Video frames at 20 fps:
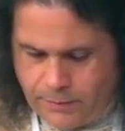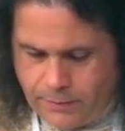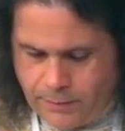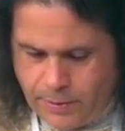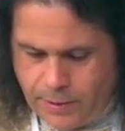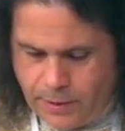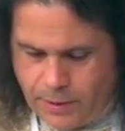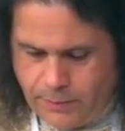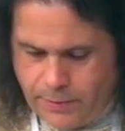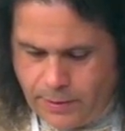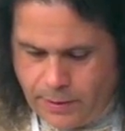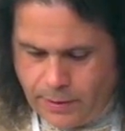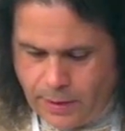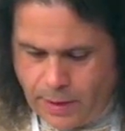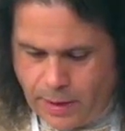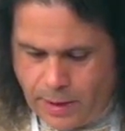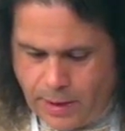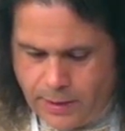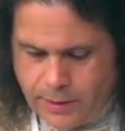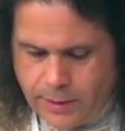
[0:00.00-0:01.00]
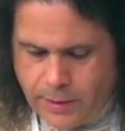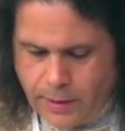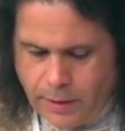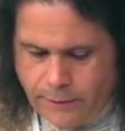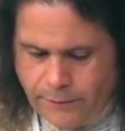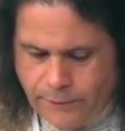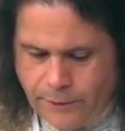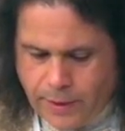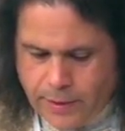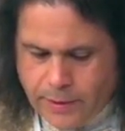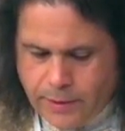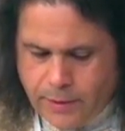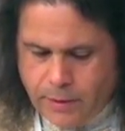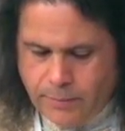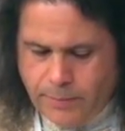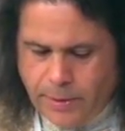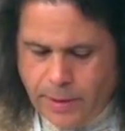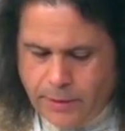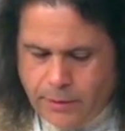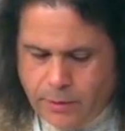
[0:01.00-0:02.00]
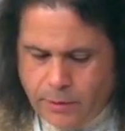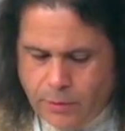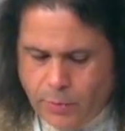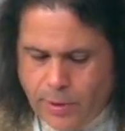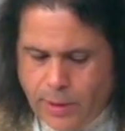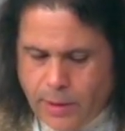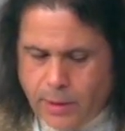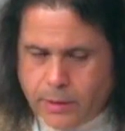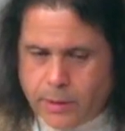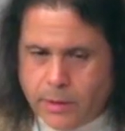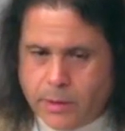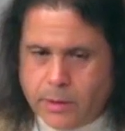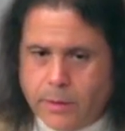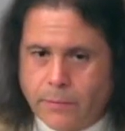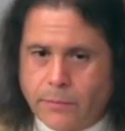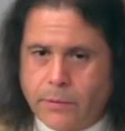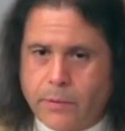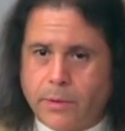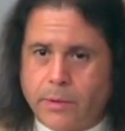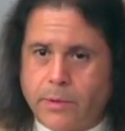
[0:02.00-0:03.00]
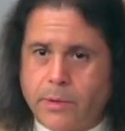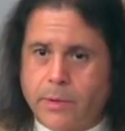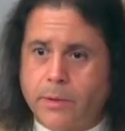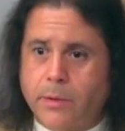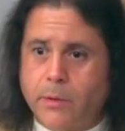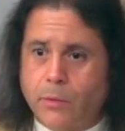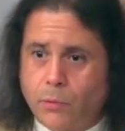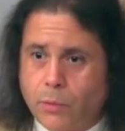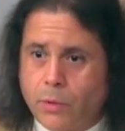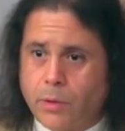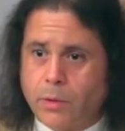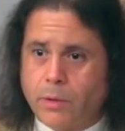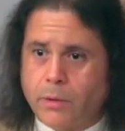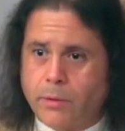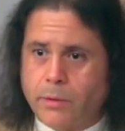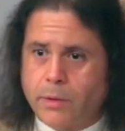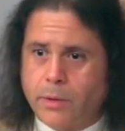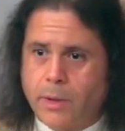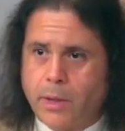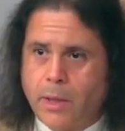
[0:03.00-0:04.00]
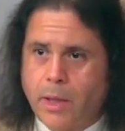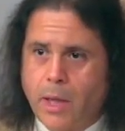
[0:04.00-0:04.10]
Becoming unaffected by the dualities of this world.